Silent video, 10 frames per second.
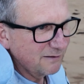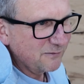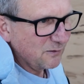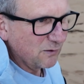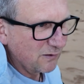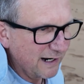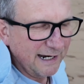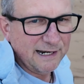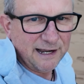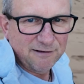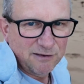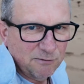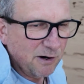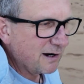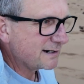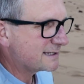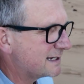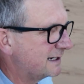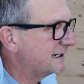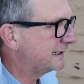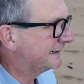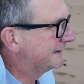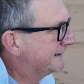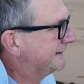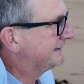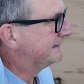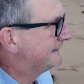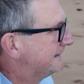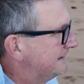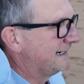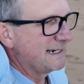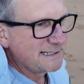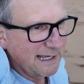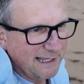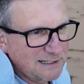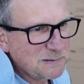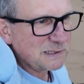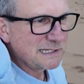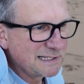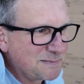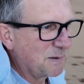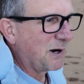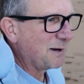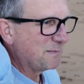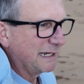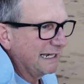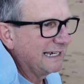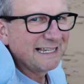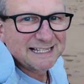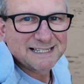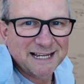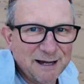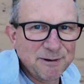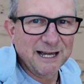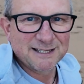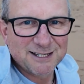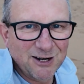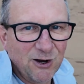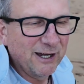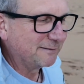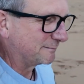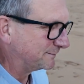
in the foreground over the rocks. So that's what's inspired me to come out tonight.